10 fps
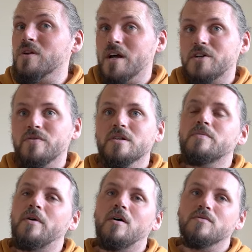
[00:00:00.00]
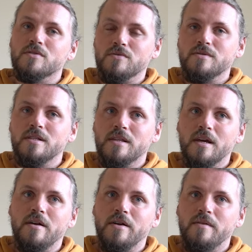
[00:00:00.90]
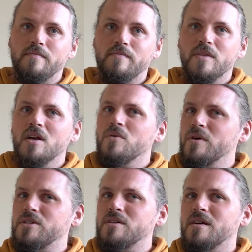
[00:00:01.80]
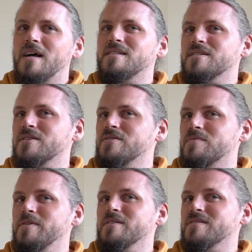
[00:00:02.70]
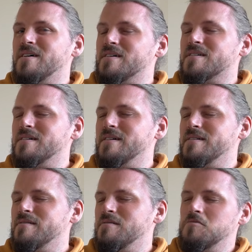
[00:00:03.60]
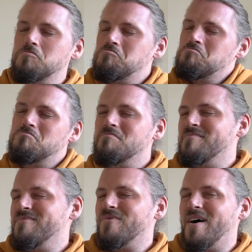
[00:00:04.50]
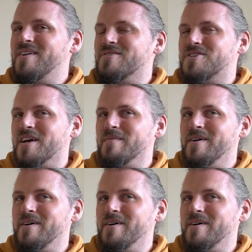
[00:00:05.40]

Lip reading: luxury spa resorts in the area. Which, as it's going to be your last night, why not check them